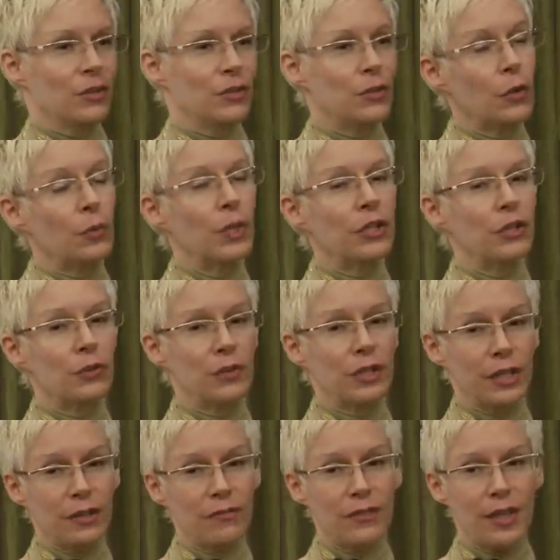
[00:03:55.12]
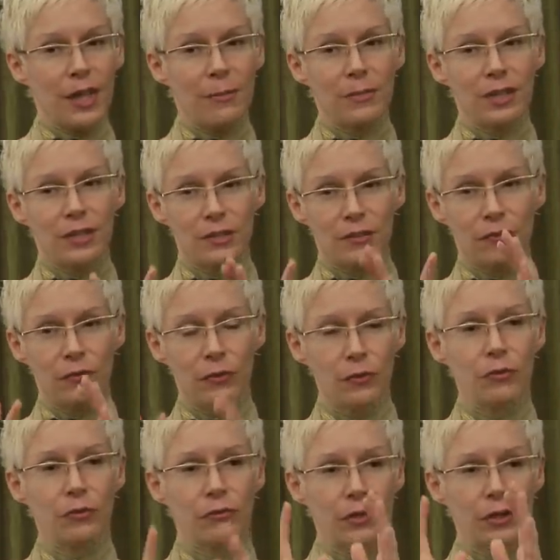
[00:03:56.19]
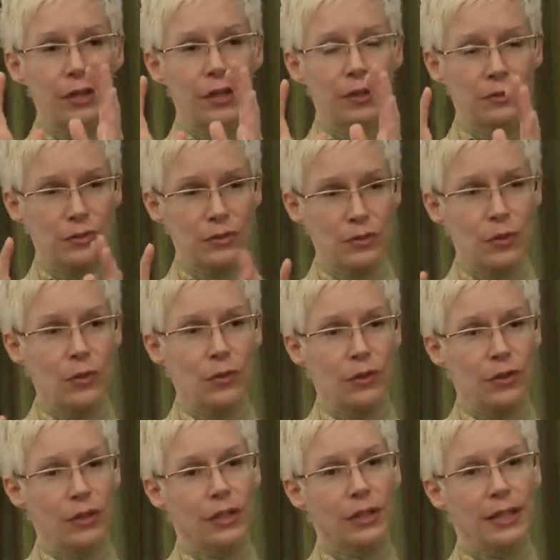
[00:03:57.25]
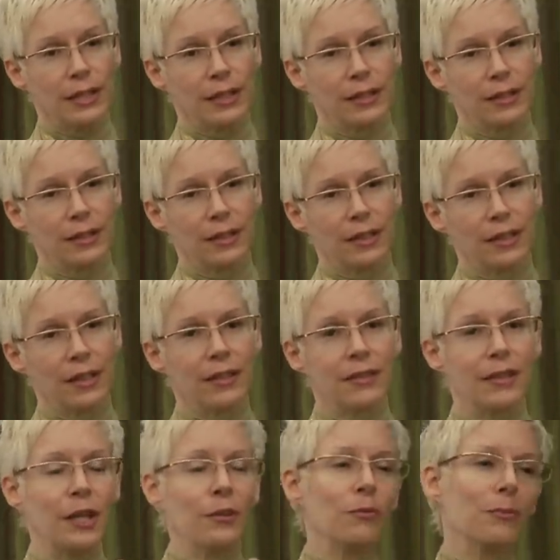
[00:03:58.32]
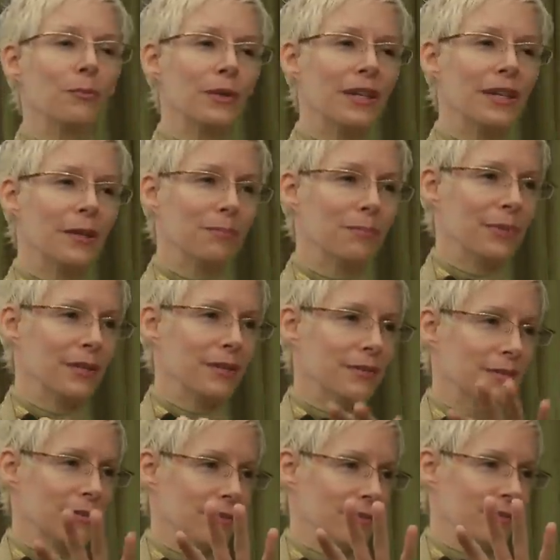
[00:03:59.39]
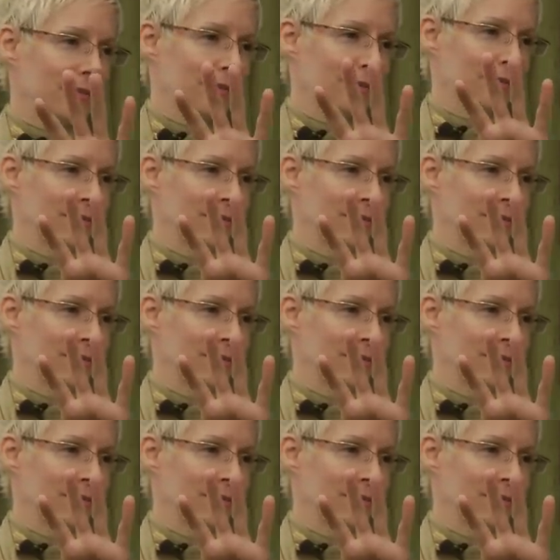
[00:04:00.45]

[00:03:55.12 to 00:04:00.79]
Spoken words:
So when you give them this food for their soul, they will be at peace.